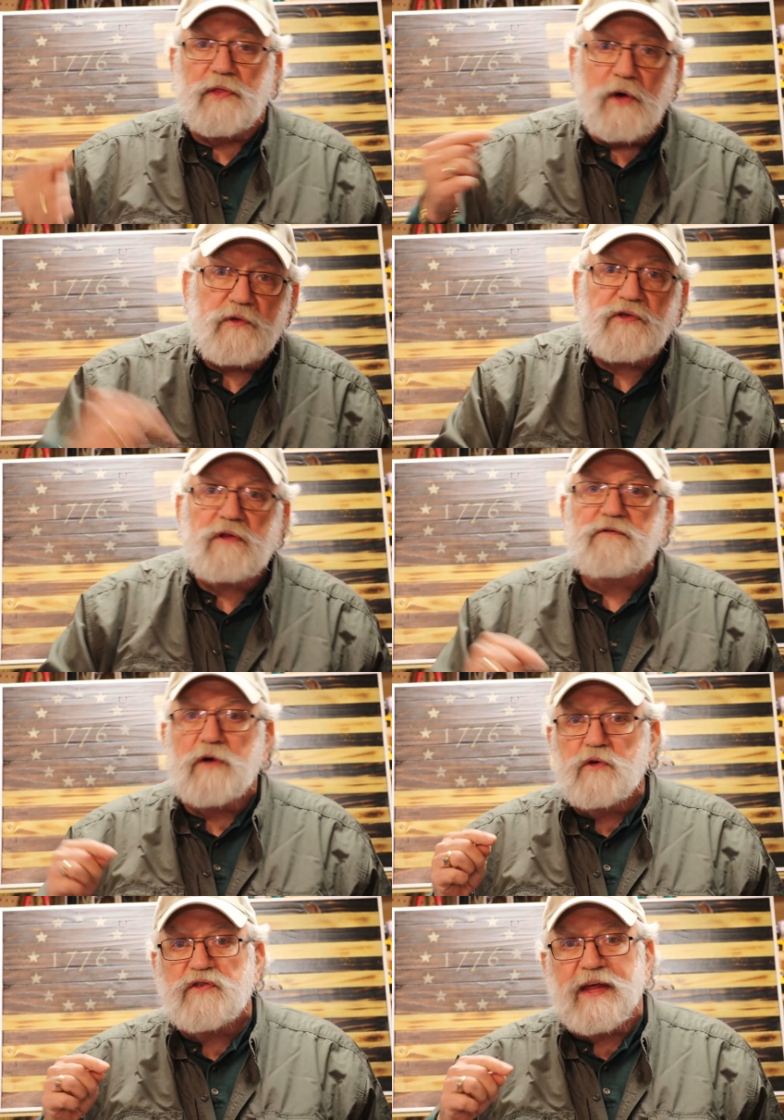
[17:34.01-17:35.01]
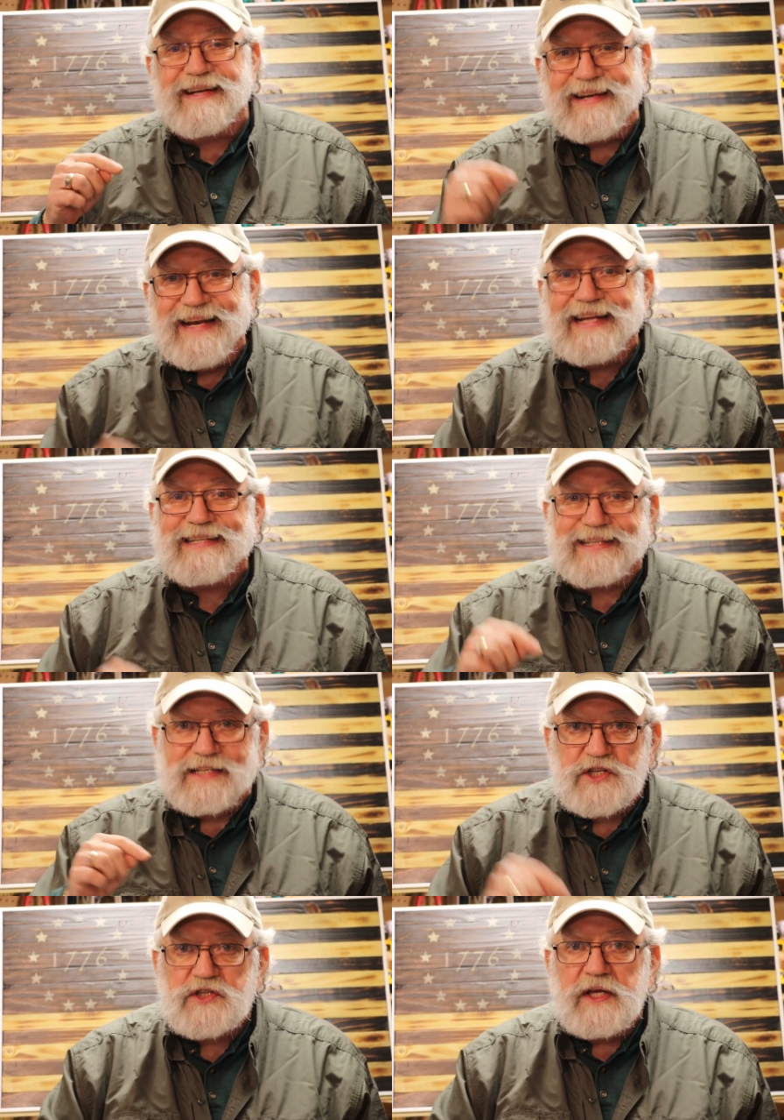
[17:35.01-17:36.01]
Those are the folks that need to
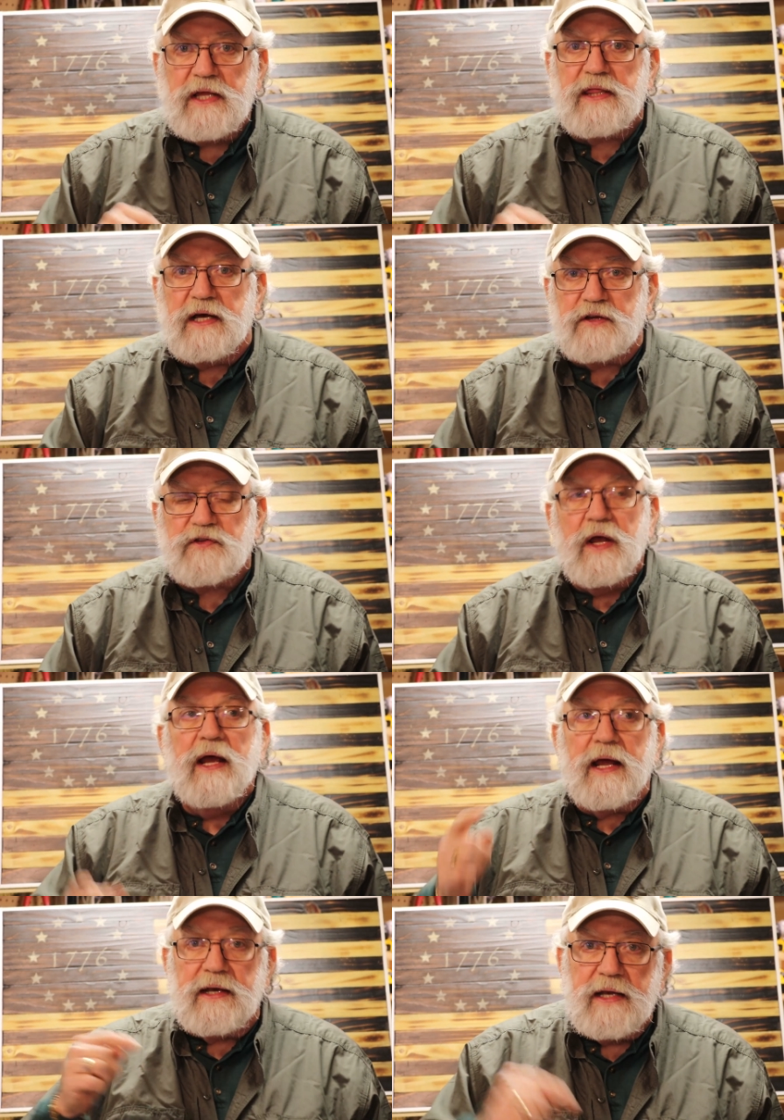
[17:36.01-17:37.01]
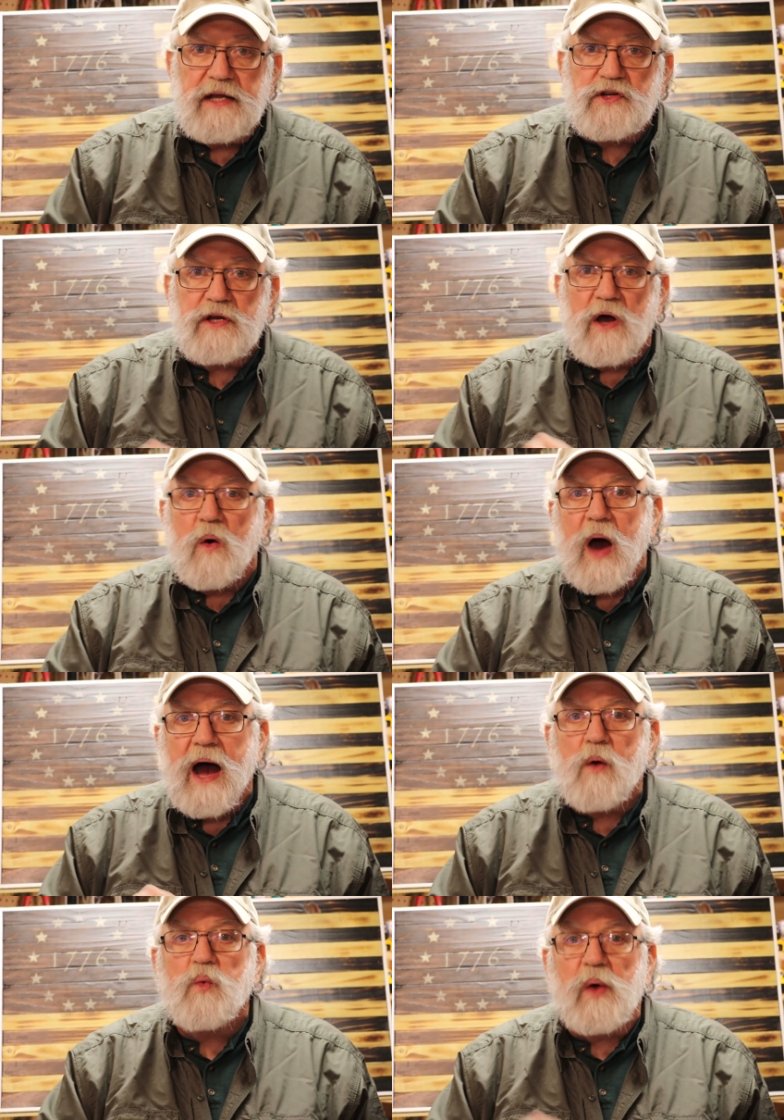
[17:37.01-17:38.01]
see this and need to know
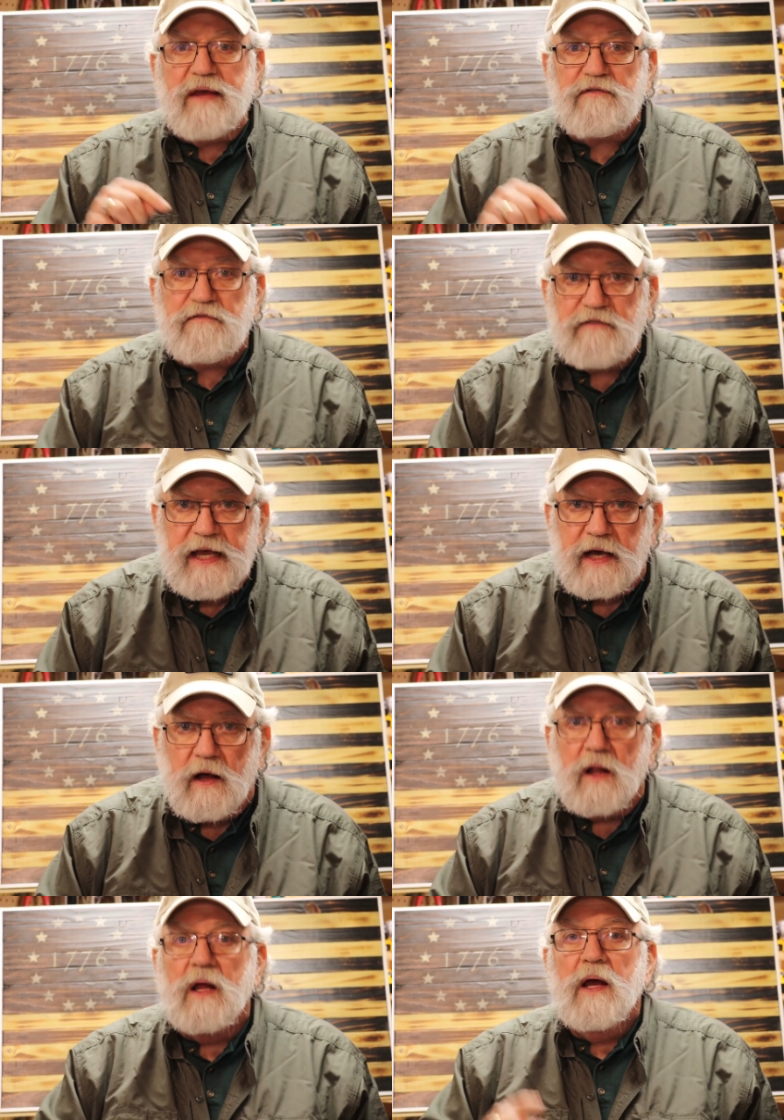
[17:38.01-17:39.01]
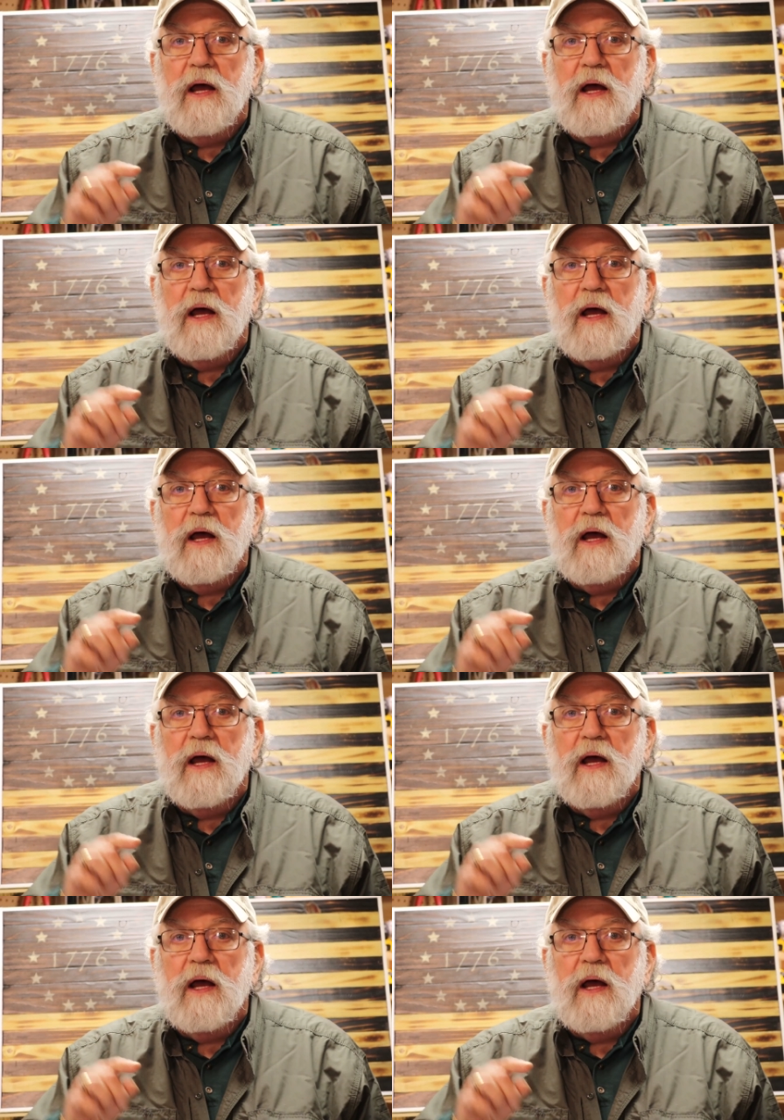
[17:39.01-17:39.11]
how we feel